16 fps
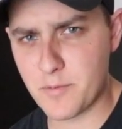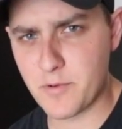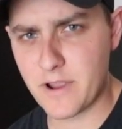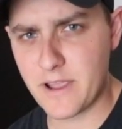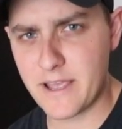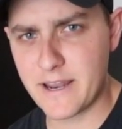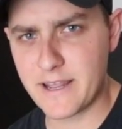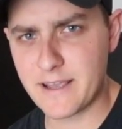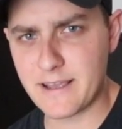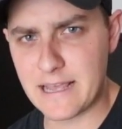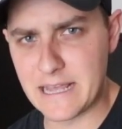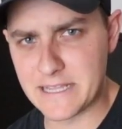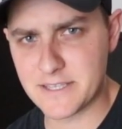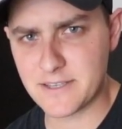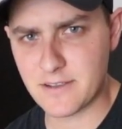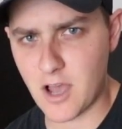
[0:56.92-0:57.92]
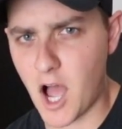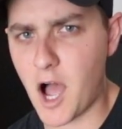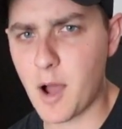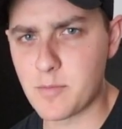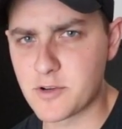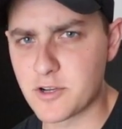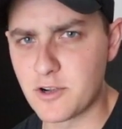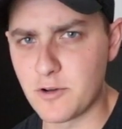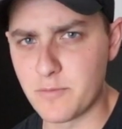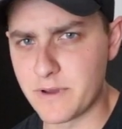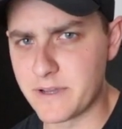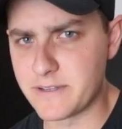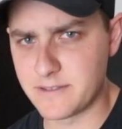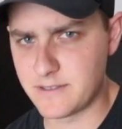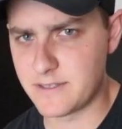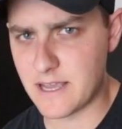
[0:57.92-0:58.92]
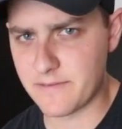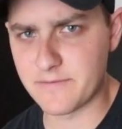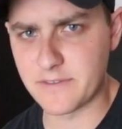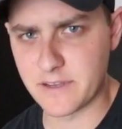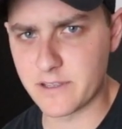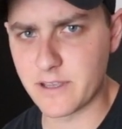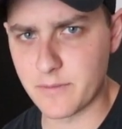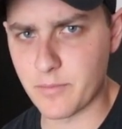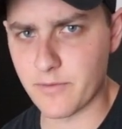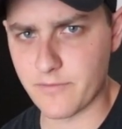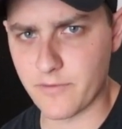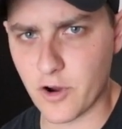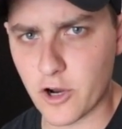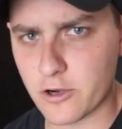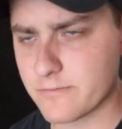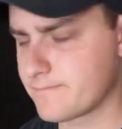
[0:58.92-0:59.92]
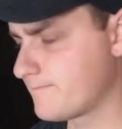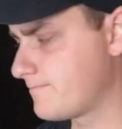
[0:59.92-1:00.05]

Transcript: preheating, it's optional, but definitely preferred.